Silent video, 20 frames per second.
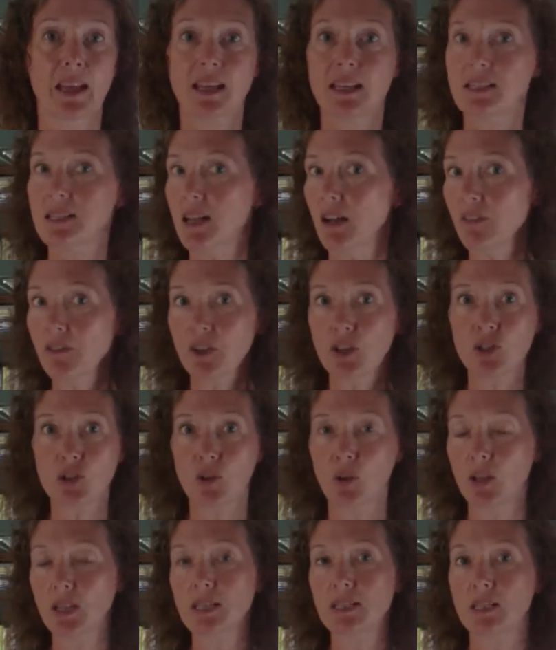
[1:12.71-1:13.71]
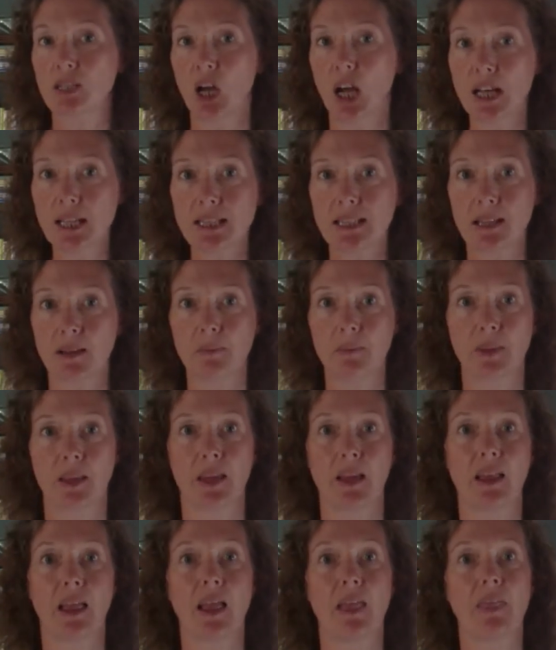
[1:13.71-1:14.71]
Self-control is not
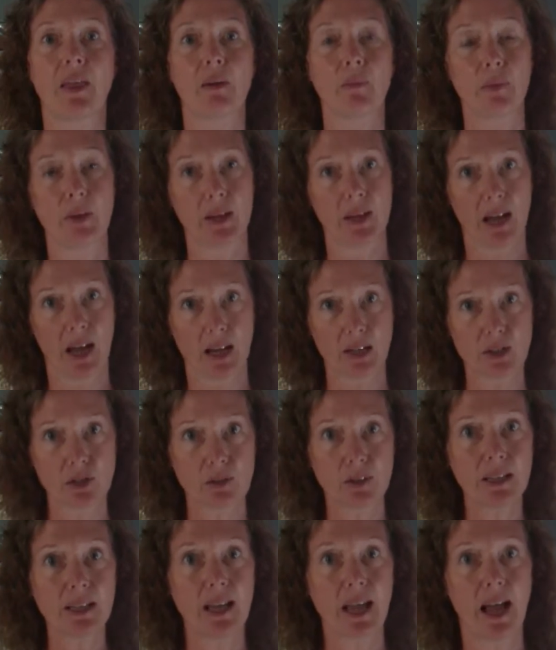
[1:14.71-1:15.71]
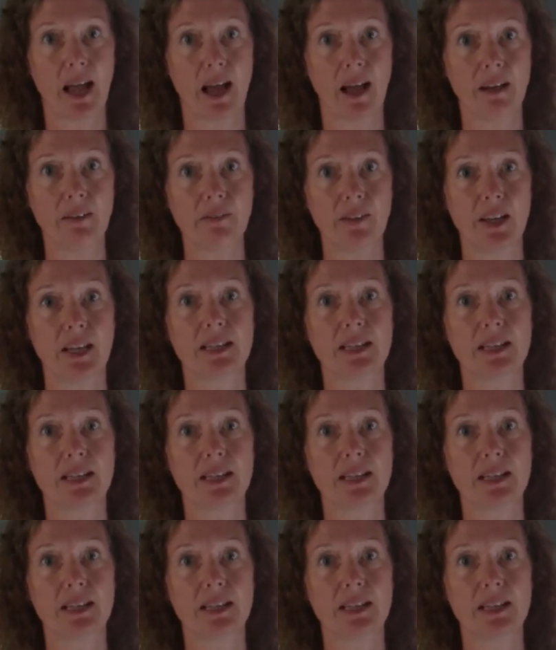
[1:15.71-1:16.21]
something that we naturally have.